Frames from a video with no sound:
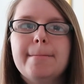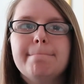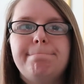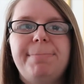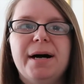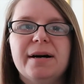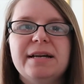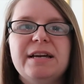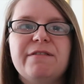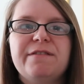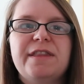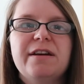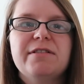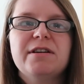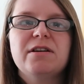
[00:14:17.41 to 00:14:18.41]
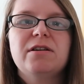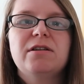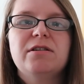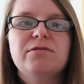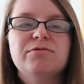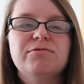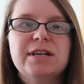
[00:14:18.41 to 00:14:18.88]
But if there
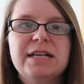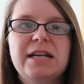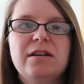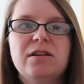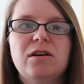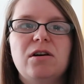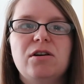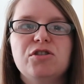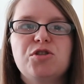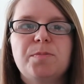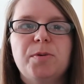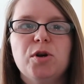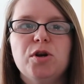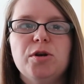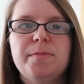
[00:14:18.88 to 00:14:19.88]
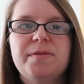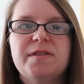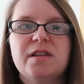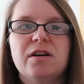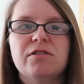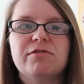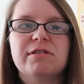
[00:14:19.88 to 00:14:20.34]
are really large
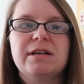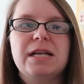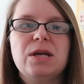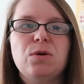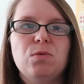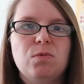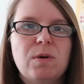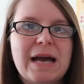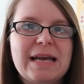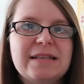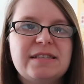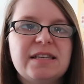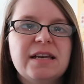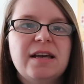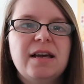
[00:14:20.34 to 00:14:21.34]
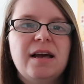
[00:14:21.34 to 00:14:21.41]
poops that are really wet,